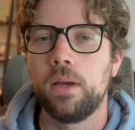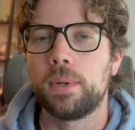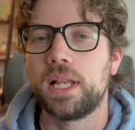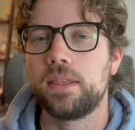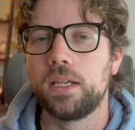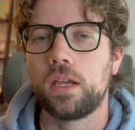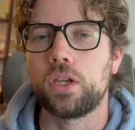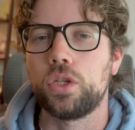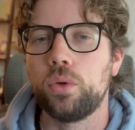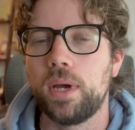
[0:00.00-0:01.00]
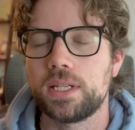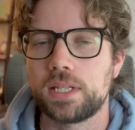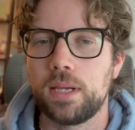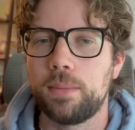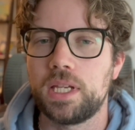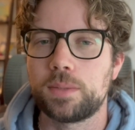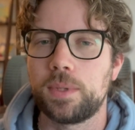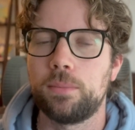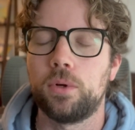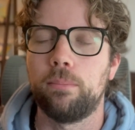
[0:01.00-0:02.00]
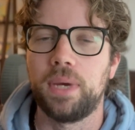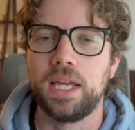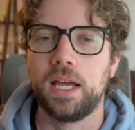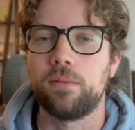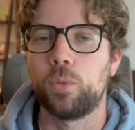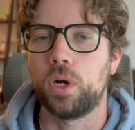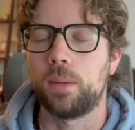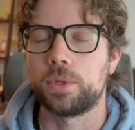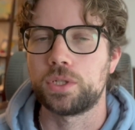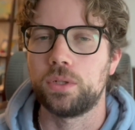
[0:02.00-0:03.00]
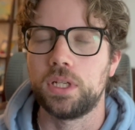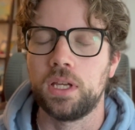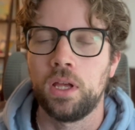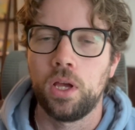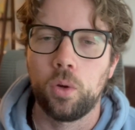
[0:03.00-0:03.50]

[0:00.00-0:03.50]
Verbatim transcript: But I think USA-based people might have more opportunity